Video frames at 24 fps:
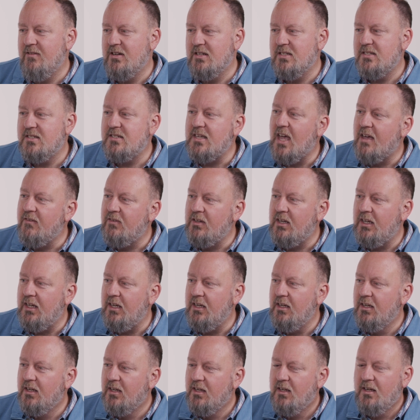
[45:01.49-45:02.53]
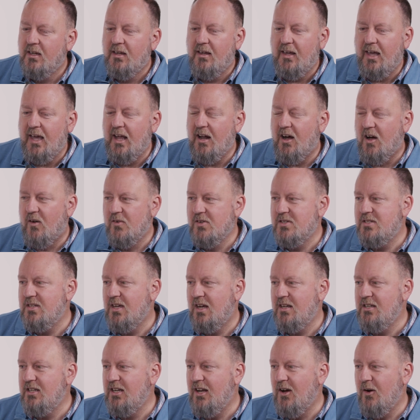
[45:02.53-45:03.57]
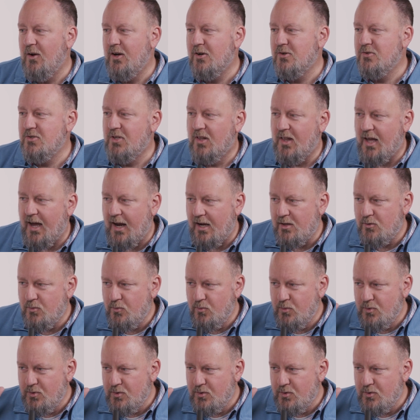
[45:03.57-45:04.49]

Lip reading: and a 70, and all of a sudden, here's the lights.